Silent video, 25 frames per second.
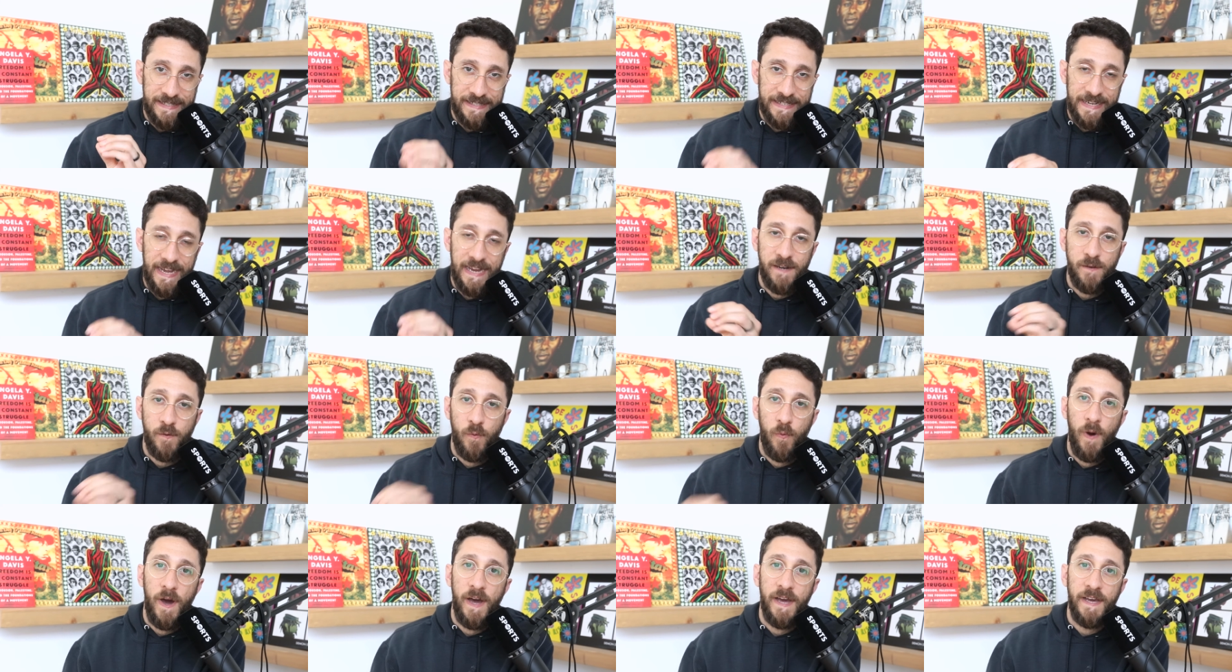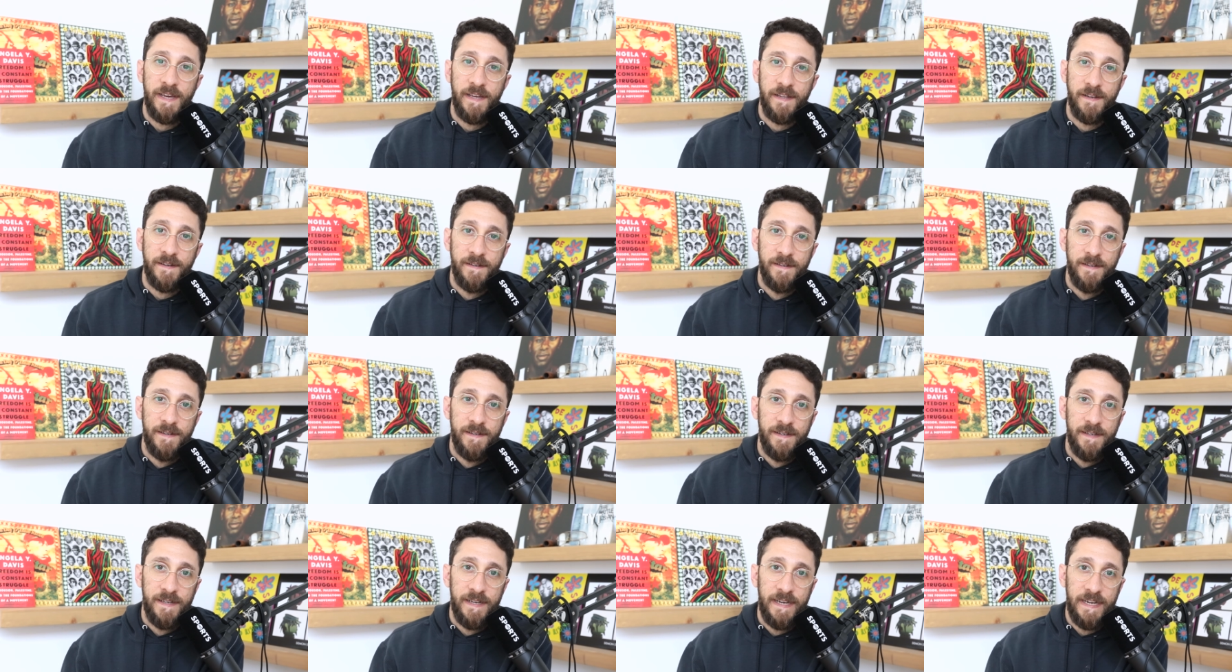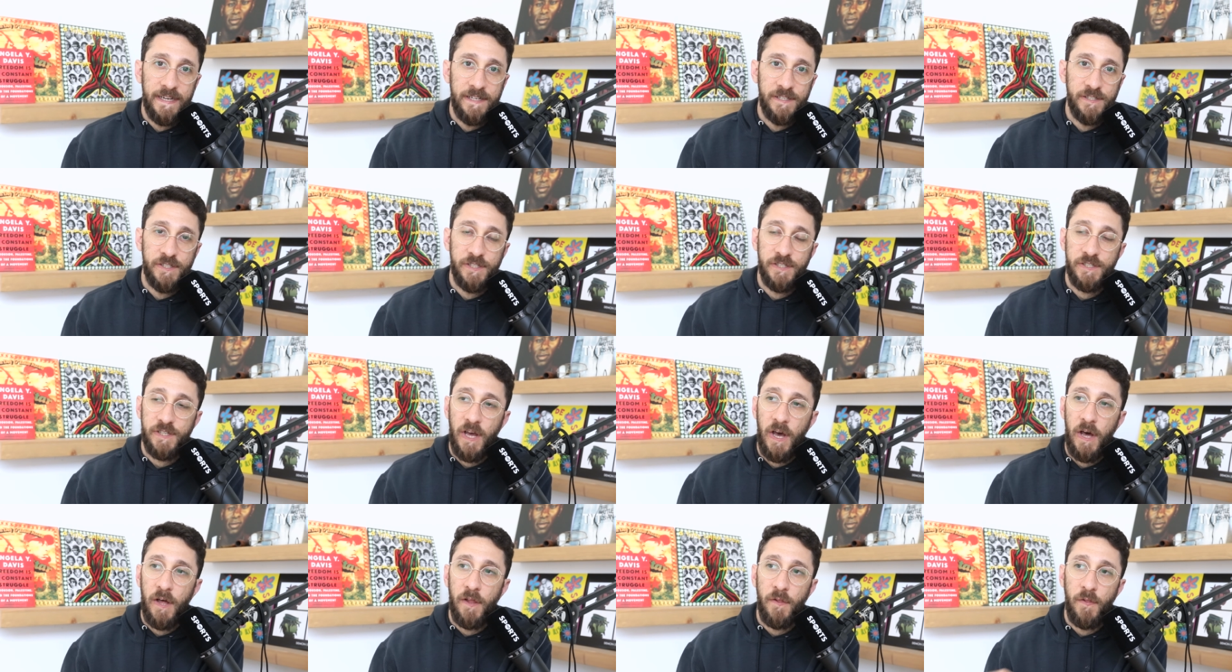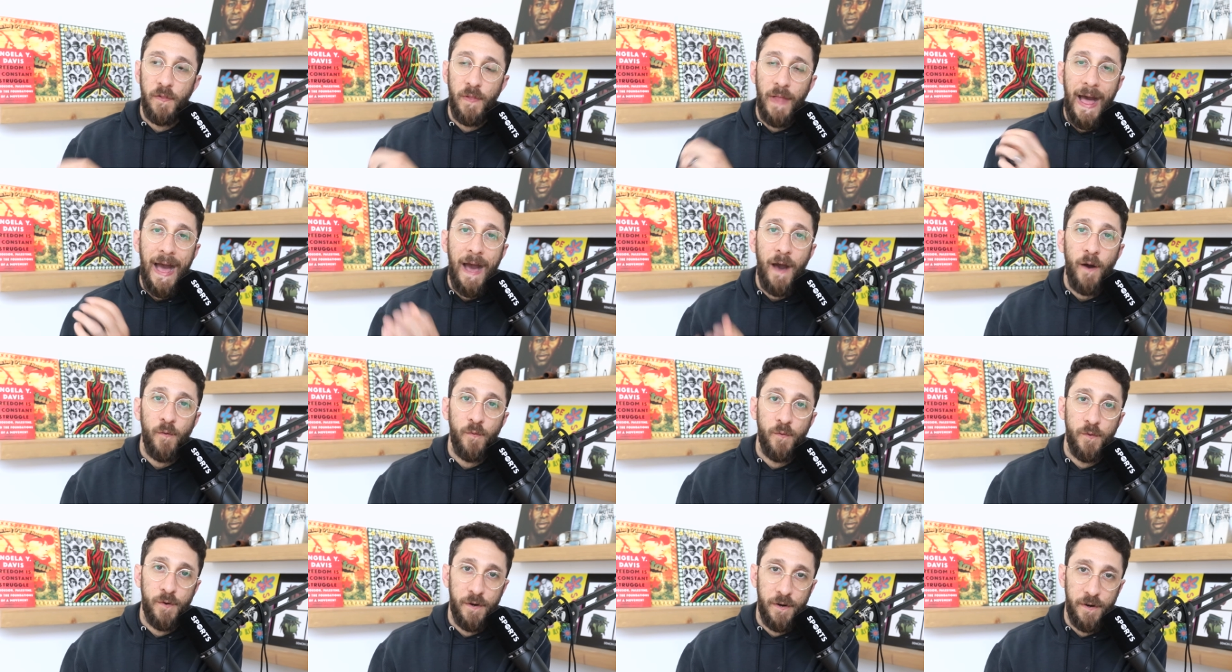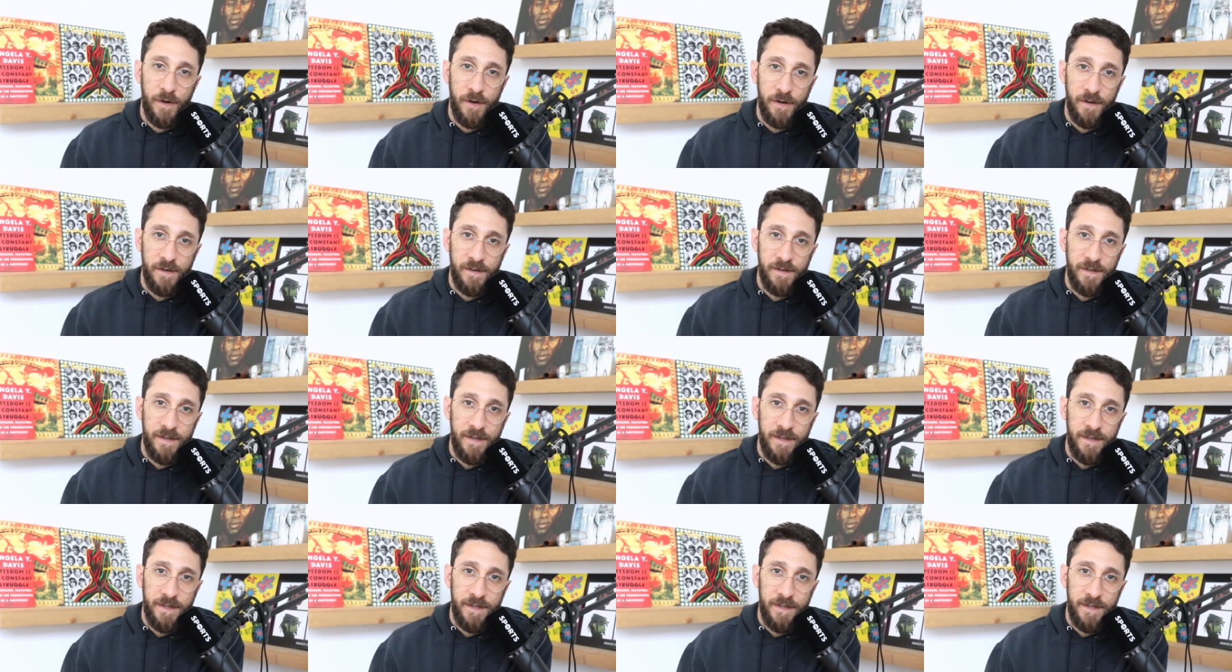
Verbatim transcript: dead quiet and just allowed her